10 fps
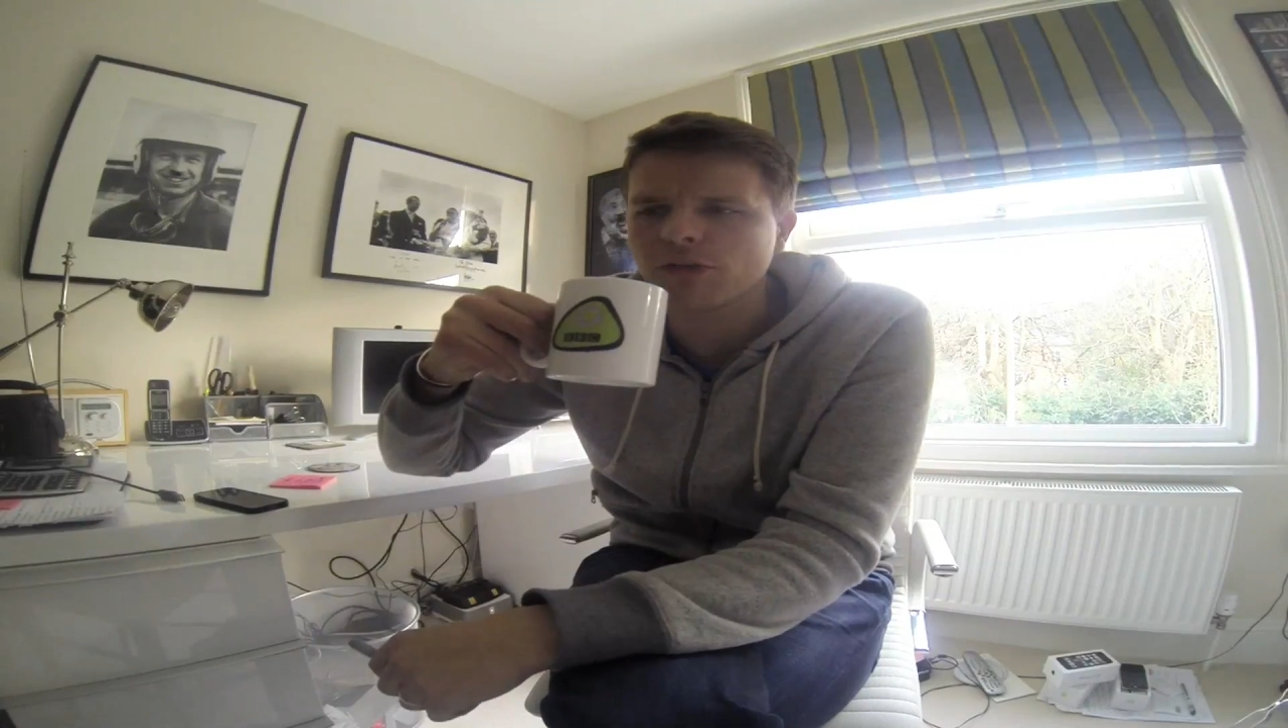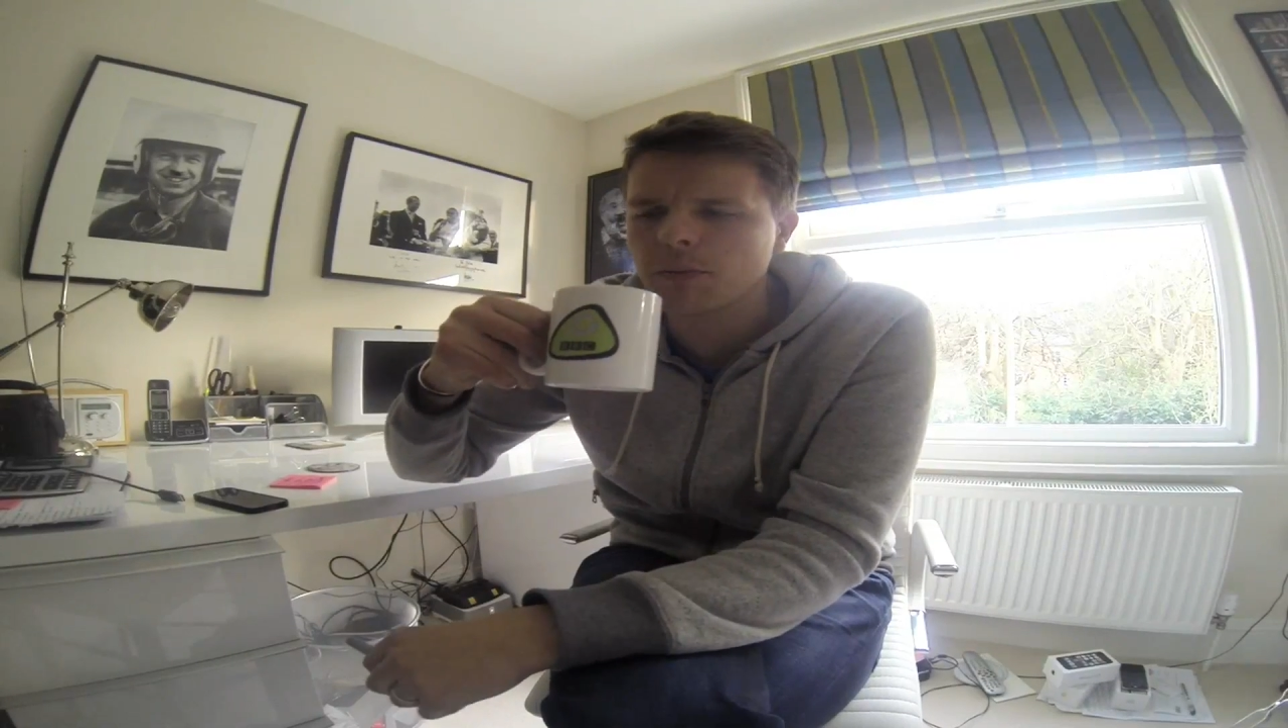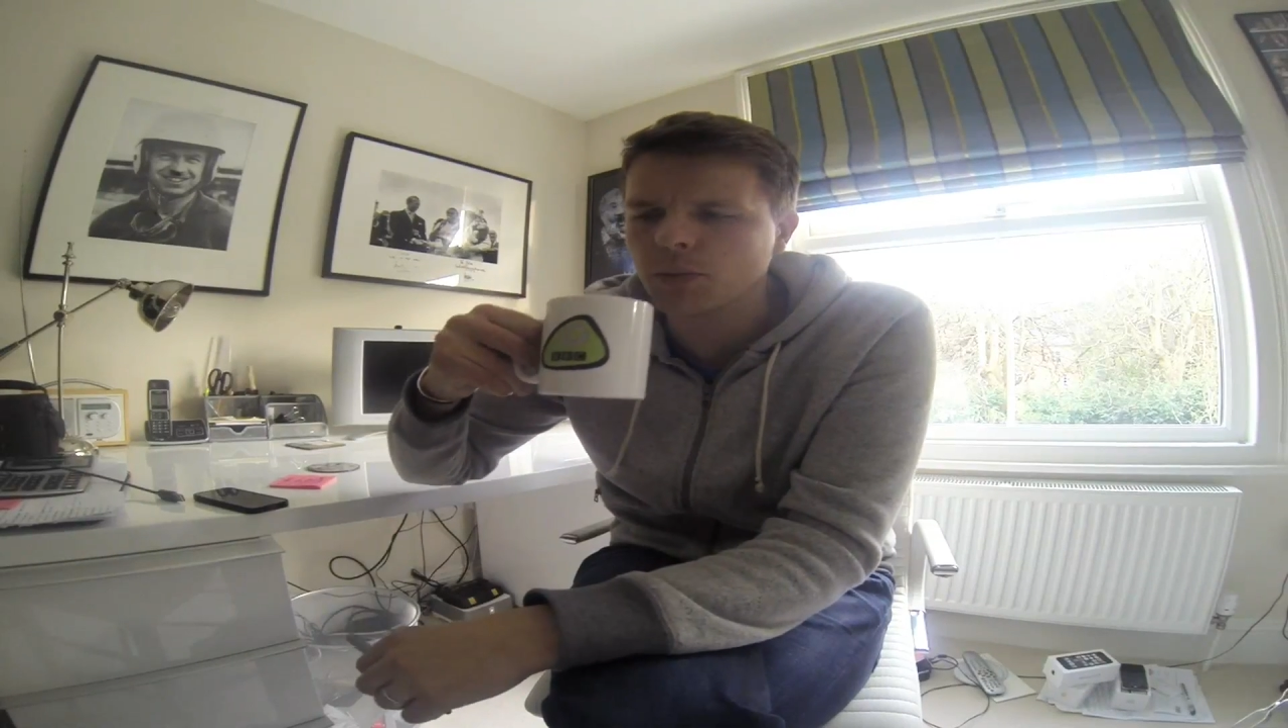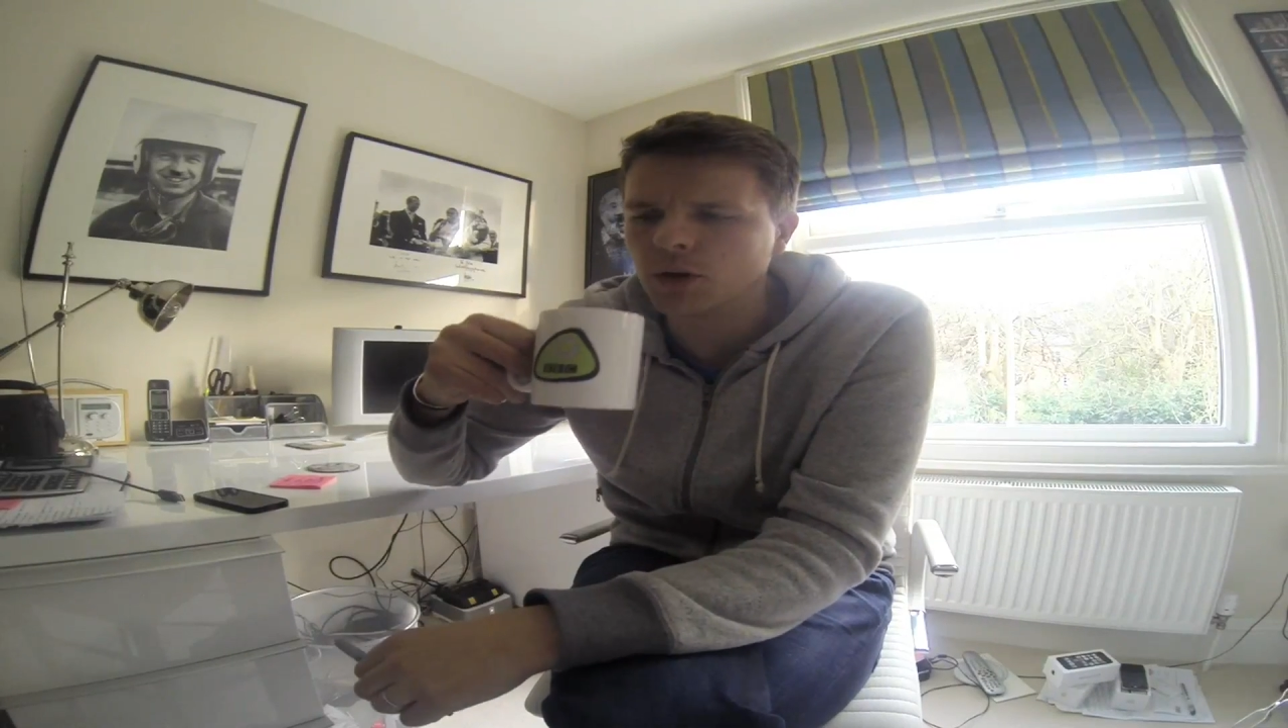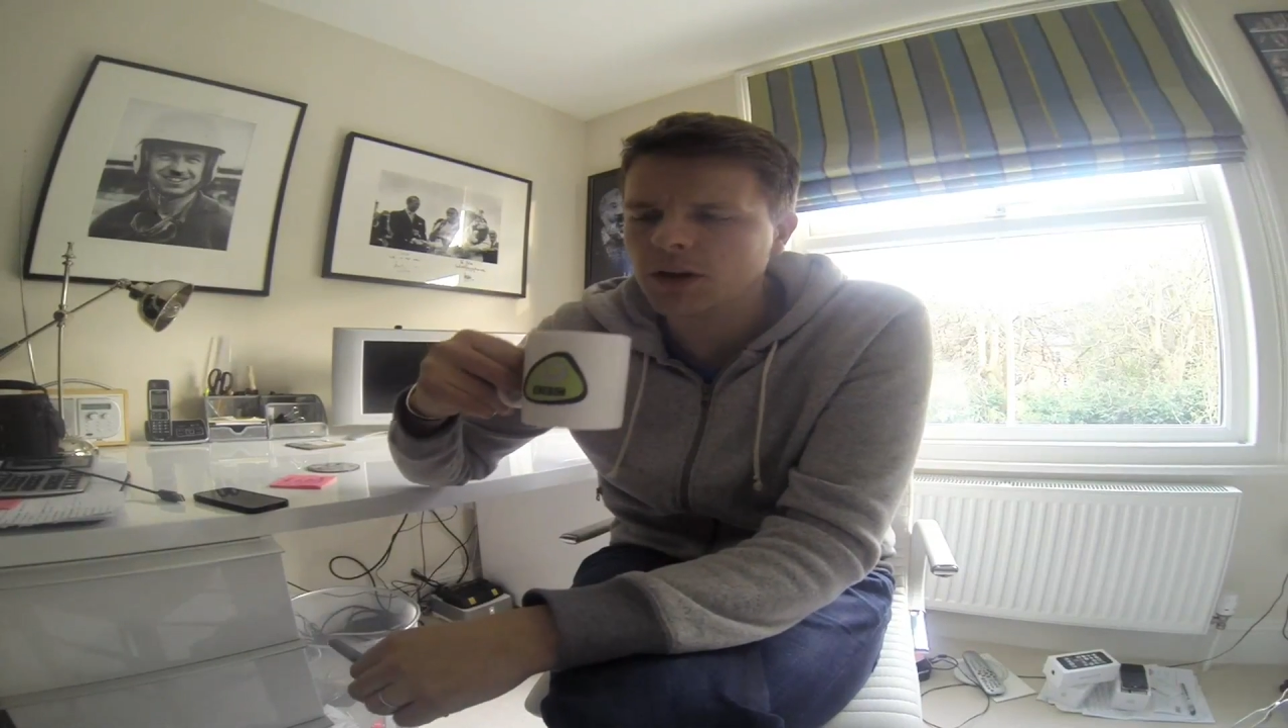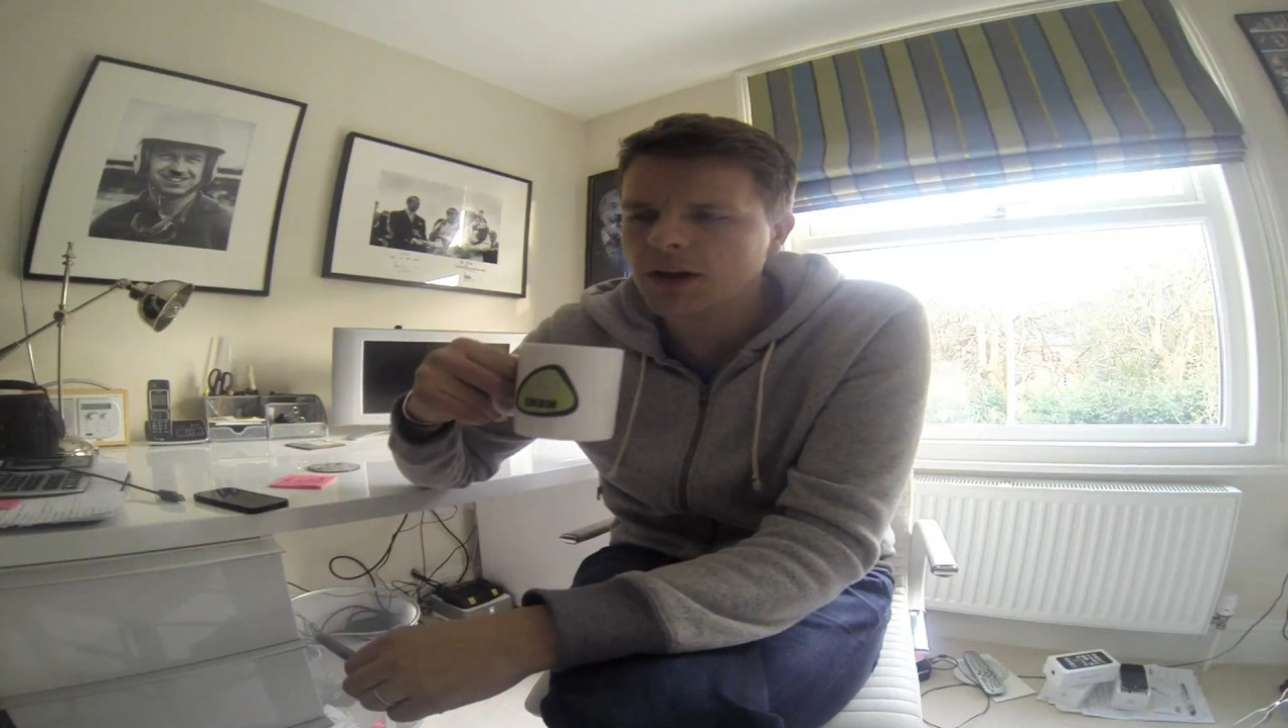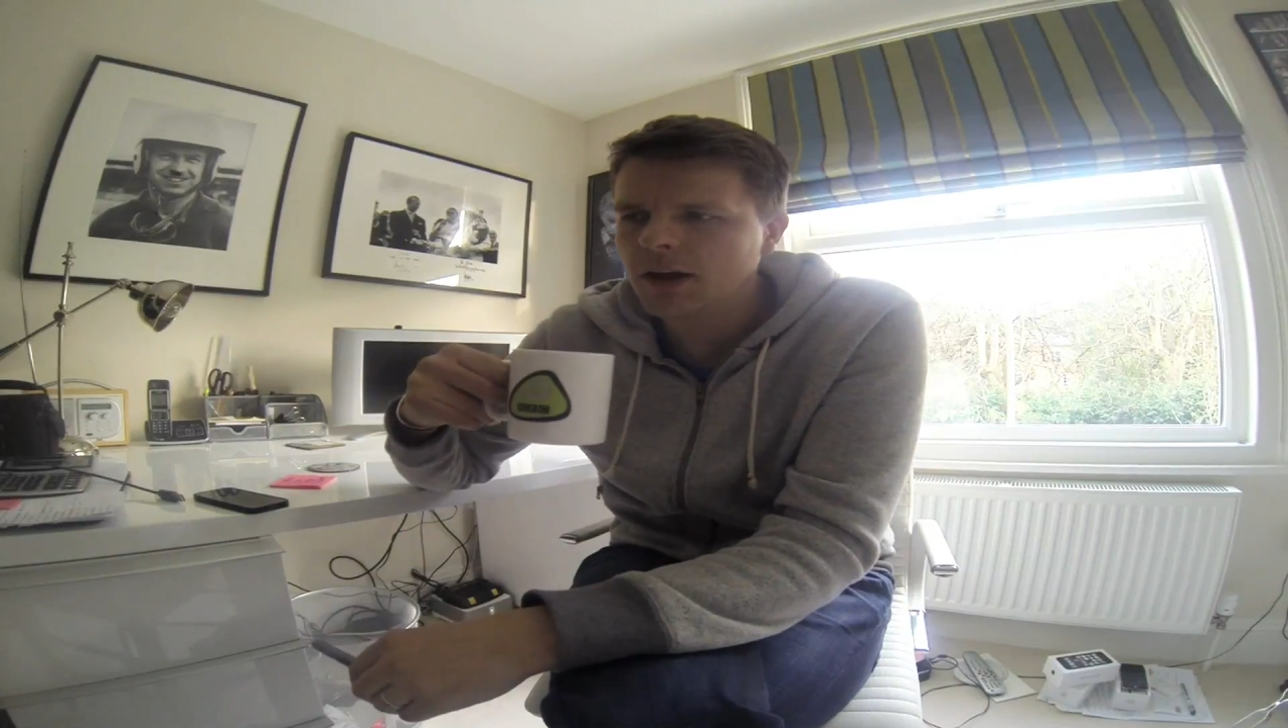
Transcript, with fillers: Red Bull